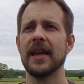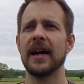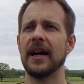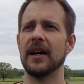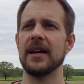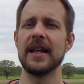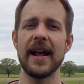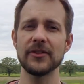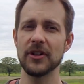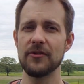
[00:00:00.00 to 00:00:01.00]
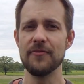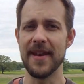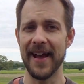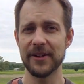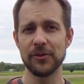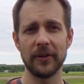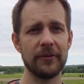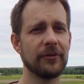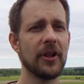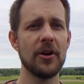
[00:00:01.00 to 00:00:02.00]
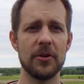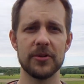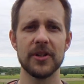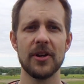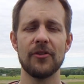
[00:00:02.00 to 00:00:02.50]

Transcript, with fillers: Uh, it actually naturally flows